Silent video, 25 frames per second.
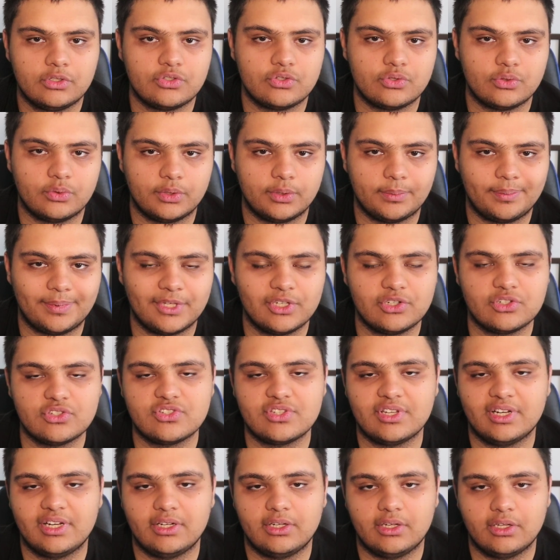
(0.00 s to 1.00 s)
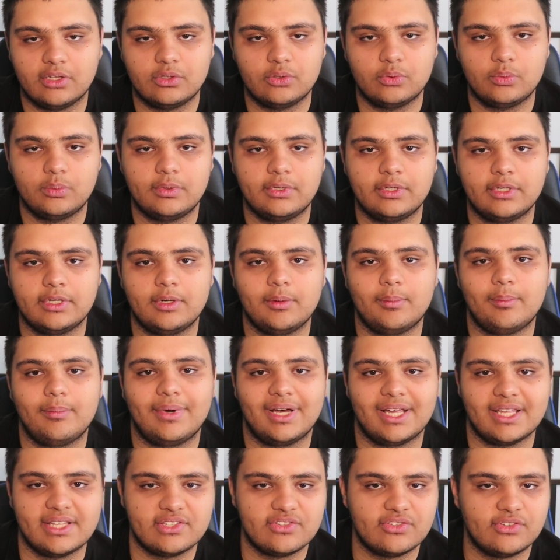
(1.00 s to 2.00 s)
Though it appears that another one
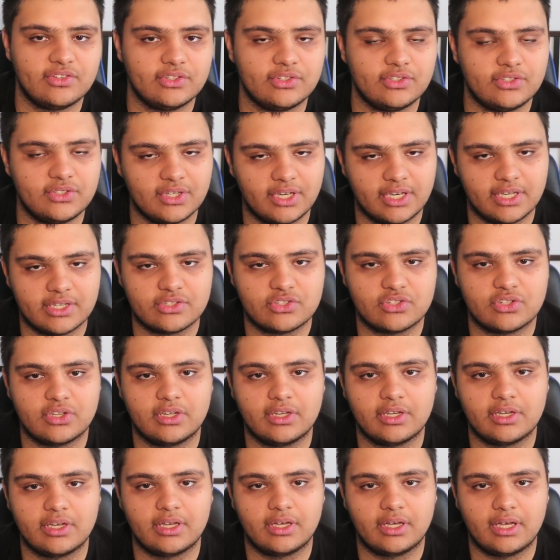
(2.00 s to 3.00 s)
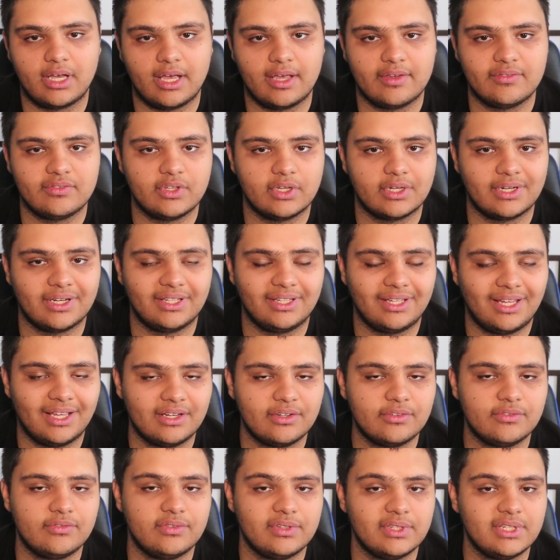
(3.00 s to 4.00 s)
bites the dust. I've done a lot
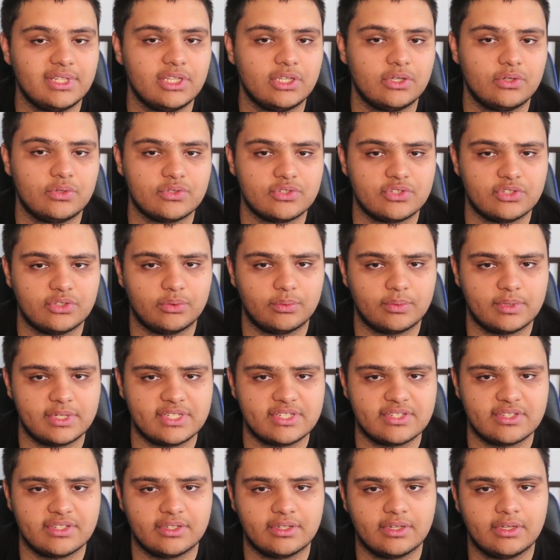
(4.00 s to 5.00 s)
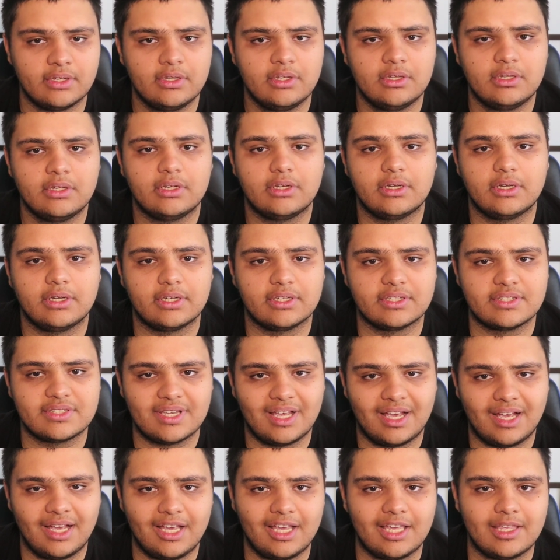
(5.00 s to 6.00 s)
of videos in recent
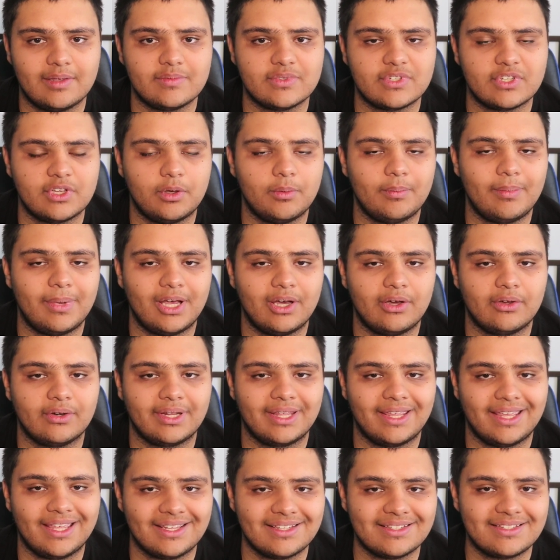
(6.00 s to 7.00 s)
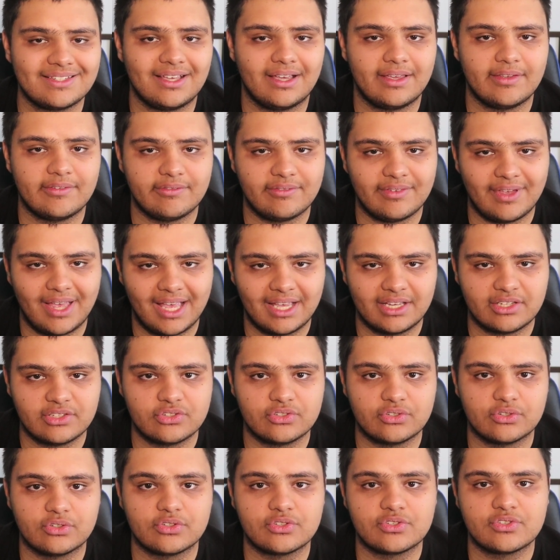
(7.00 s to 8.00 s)
times about
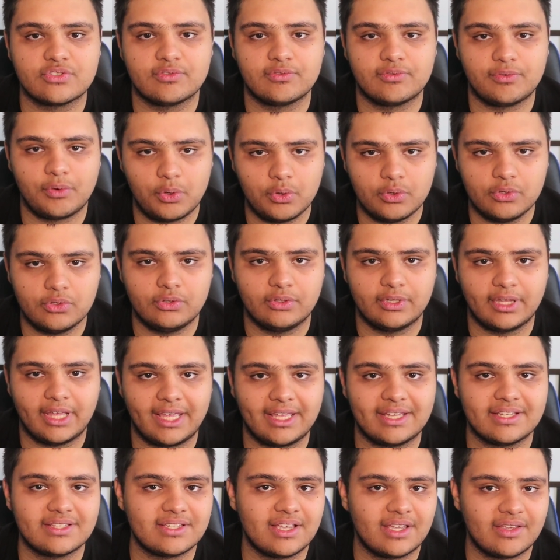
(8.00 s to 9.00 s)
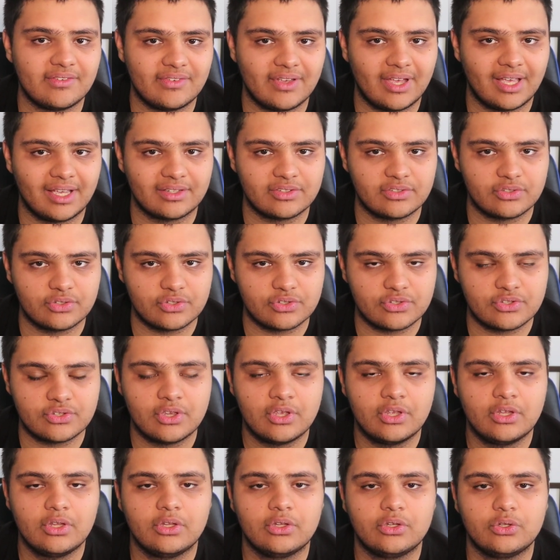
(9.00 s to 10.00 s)
anti-vaxxers, vocal anti-vaxxers,
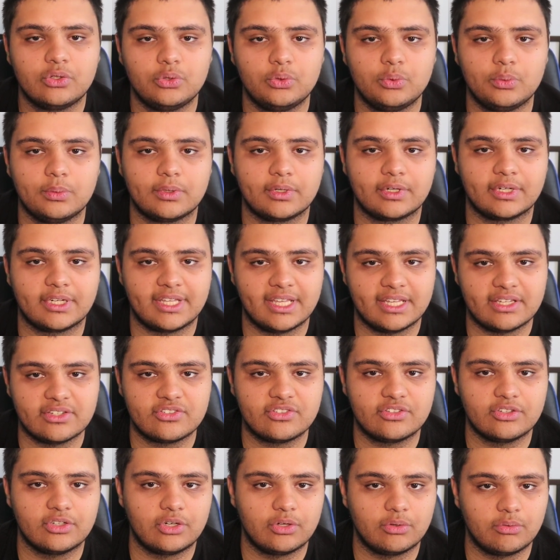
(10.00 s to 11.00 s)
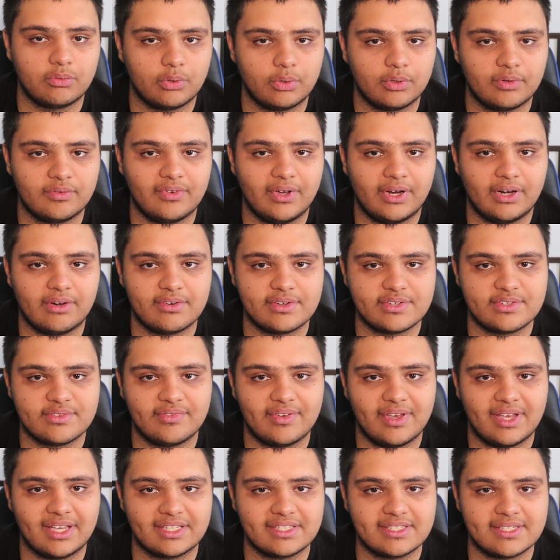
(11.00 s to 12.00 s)
who were against the coronavirus
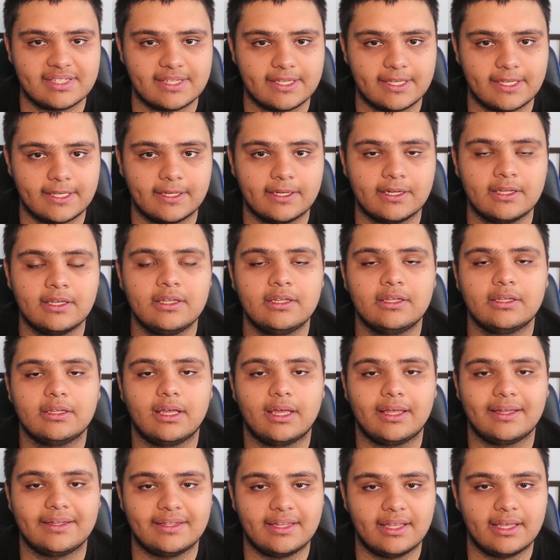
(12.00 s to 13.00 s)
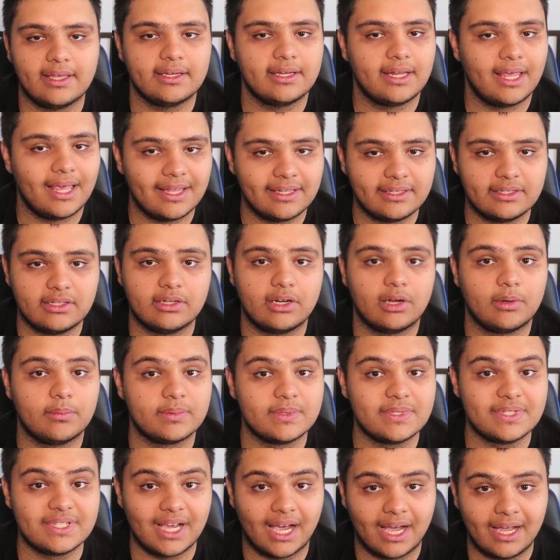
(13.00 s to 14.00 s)
vaccine and then ended
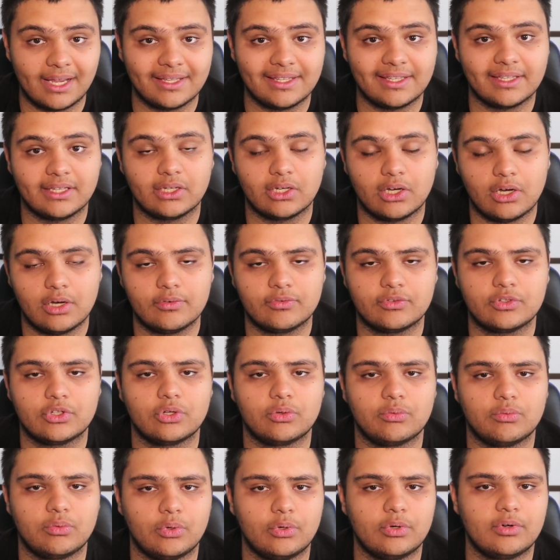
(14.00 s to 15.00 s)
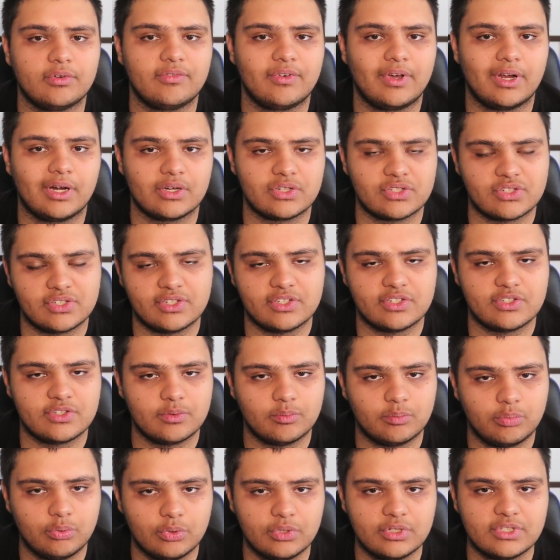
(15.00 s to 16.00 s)
up dying of coronavirus. And it's
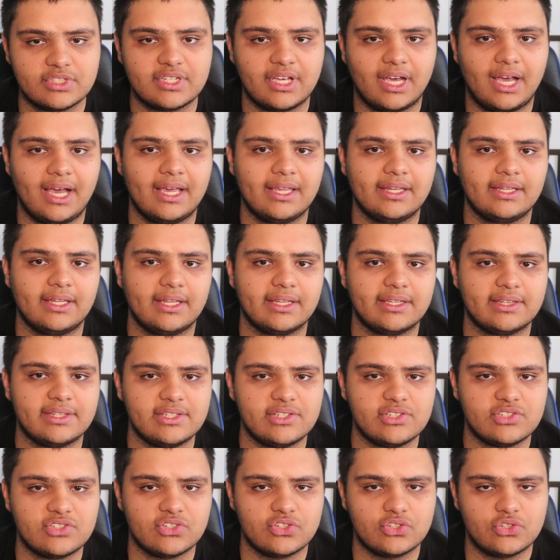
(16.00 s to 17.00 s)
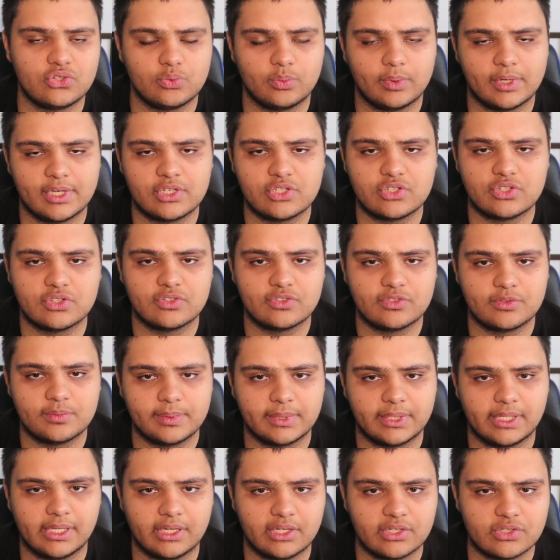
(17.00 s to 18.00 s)
important to highlight these situations
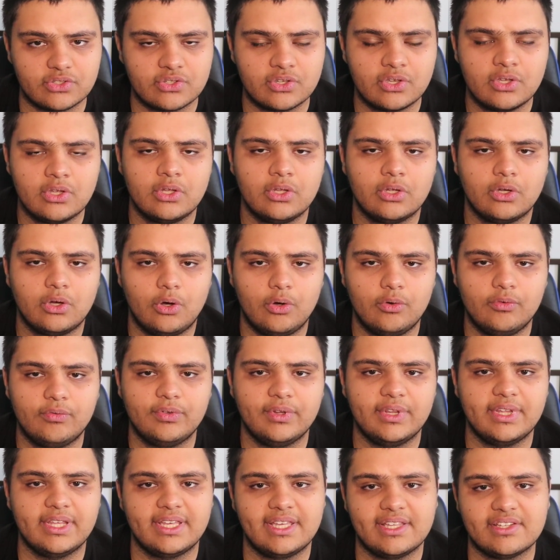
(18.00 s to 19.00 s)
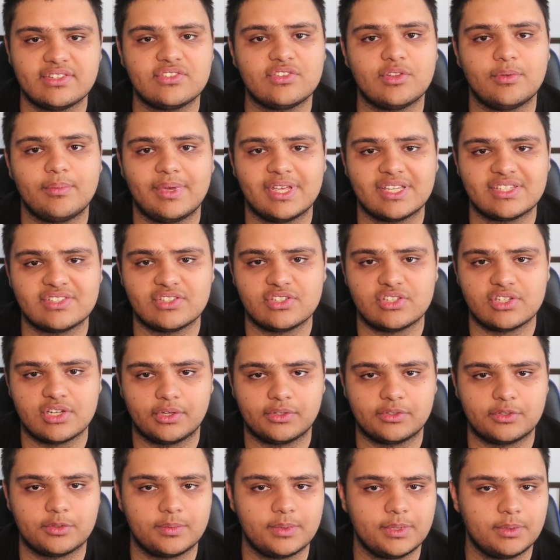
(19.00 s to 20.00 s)
because hopefully it gets the message
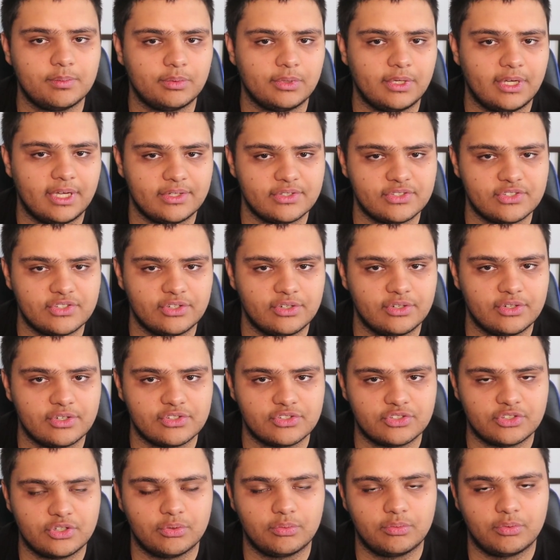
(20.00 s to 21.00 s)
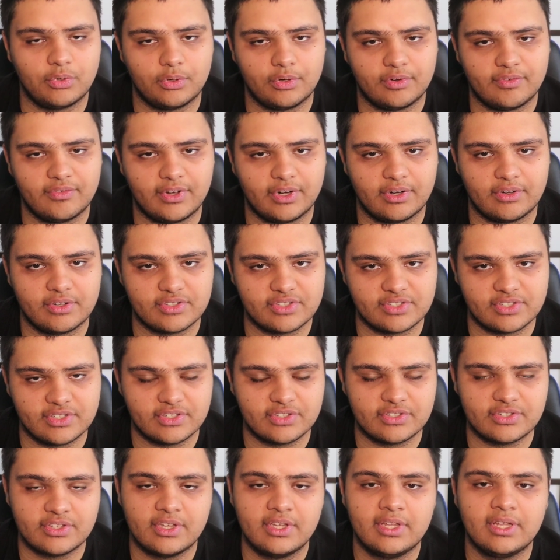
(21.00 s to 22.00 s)
out to people how serious coronavirus
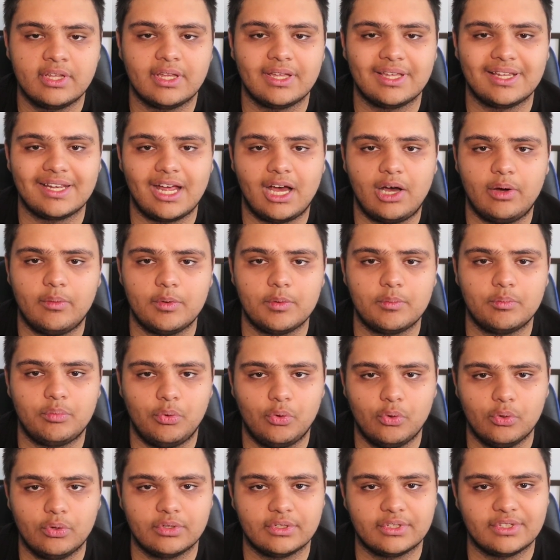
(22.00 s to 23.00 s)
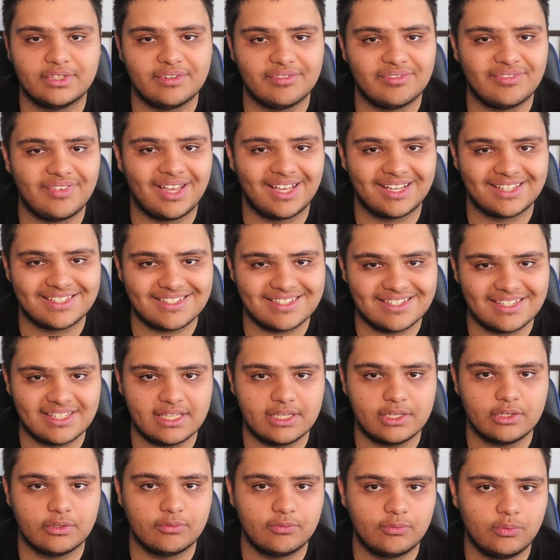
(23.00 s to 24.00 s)
is and how important the
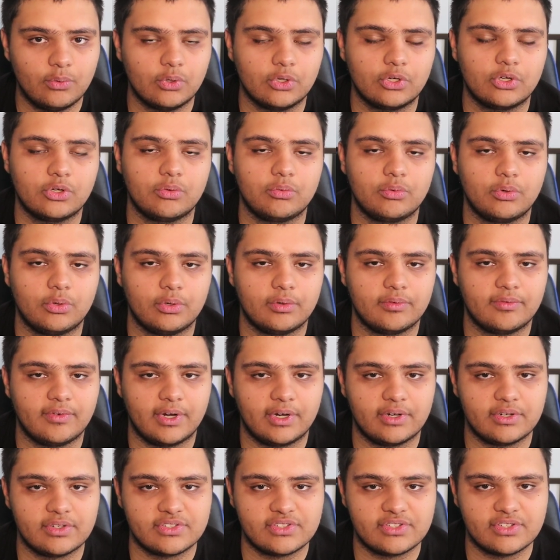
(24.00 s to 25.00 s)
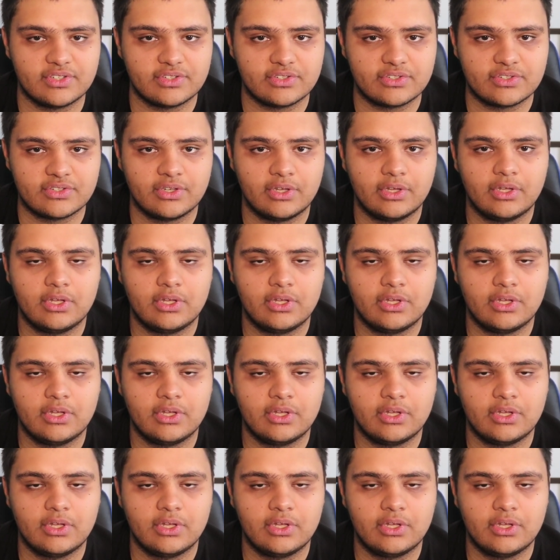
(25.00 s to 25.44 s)
vaccine for coronavirus is.